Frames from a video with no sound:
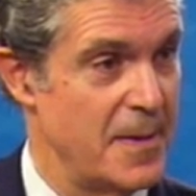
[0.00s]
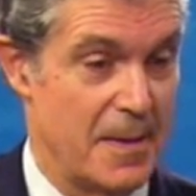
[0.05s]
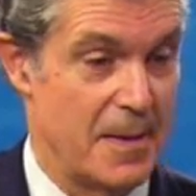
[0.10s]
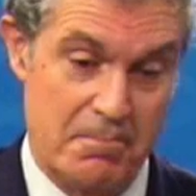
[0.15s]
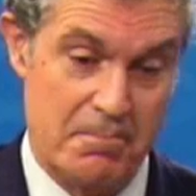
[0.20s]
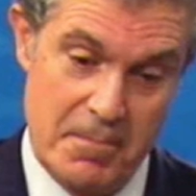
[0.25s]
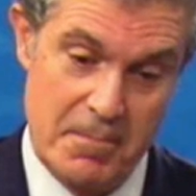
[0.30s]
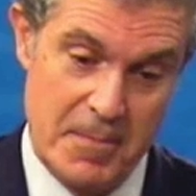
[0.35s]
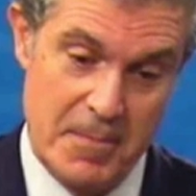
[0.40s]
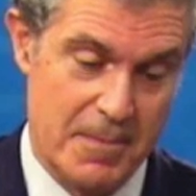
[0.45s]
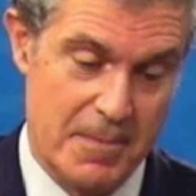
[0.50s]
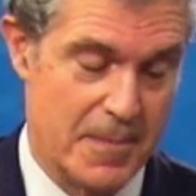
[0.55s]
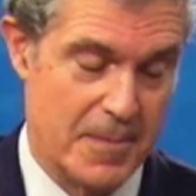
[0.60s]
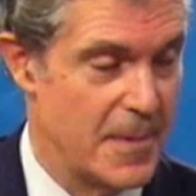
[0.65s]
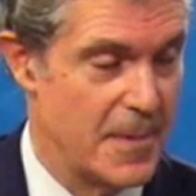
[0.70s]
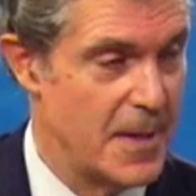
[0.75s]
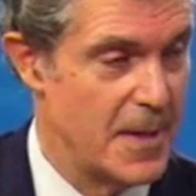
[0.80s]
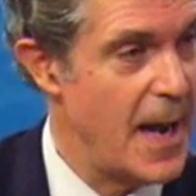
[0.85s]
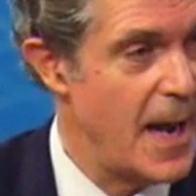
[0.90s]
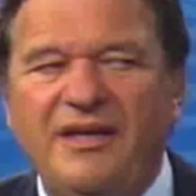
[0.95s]
But I
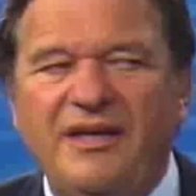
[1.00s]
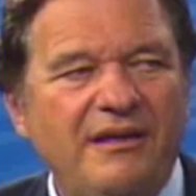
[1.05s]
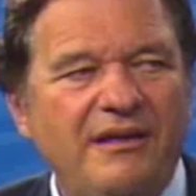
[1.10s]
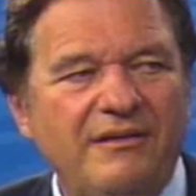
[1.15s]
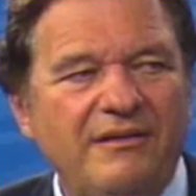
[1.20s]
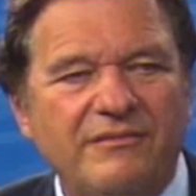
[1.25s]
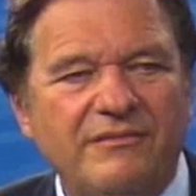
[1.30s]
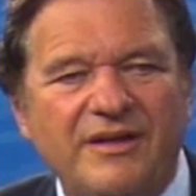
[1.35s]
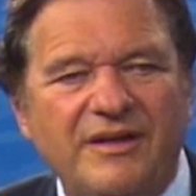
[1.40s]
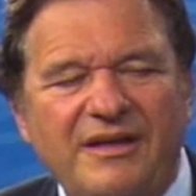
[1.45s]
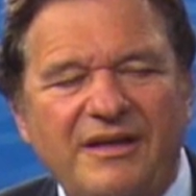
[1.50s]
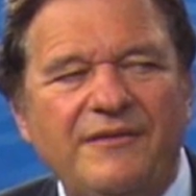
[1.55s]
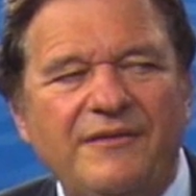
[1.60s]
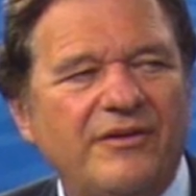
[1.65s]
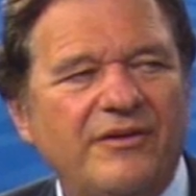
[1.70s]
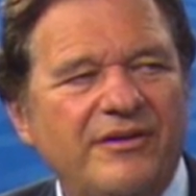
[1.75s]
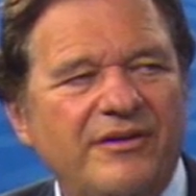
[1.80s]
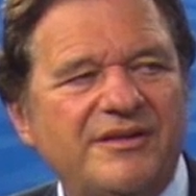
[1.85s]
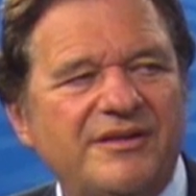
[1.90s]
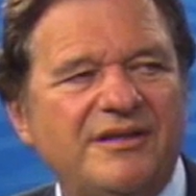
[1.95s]
think the key
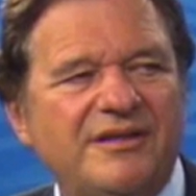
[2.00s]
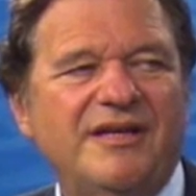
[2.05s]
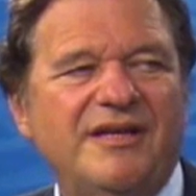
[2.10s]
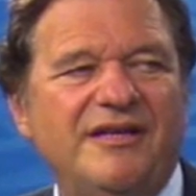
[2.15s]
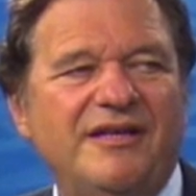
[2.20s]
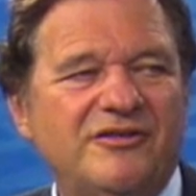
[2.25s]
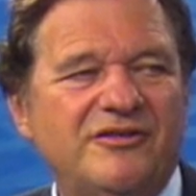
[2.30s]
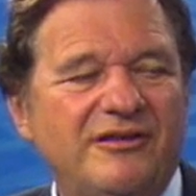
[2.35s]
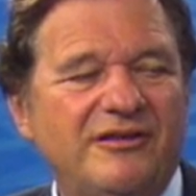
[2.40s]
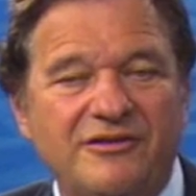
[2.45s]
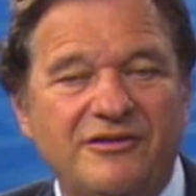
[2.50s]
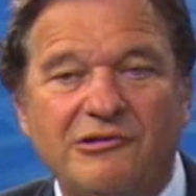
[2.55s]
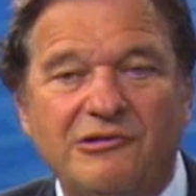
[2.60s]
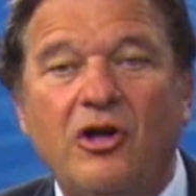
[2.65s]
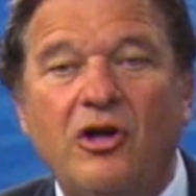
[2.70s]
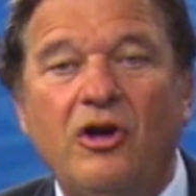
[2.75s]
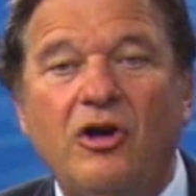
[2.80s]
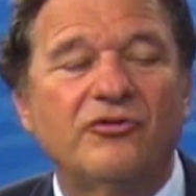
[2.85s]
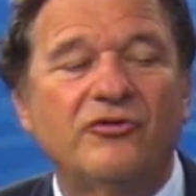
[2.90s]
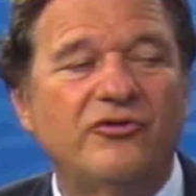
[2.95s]
for this discussion is
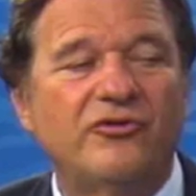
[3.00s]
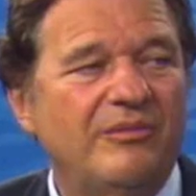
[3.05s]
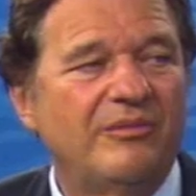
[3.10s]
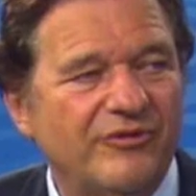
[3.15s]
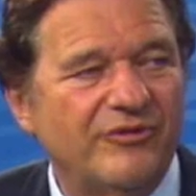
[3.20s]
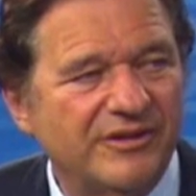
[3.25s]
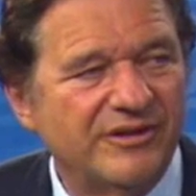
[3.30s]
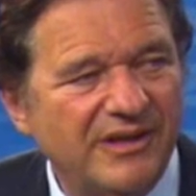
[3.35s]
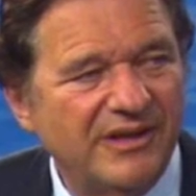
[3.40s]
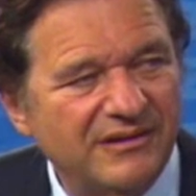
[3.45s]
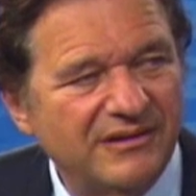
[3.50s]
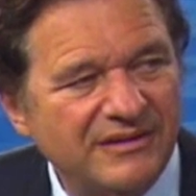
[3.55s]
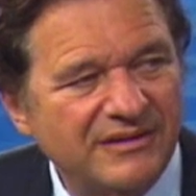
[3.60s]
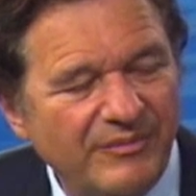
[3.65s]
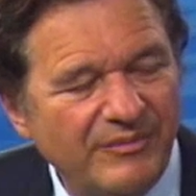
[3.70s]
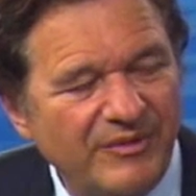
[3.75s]
long-term results. Yeah.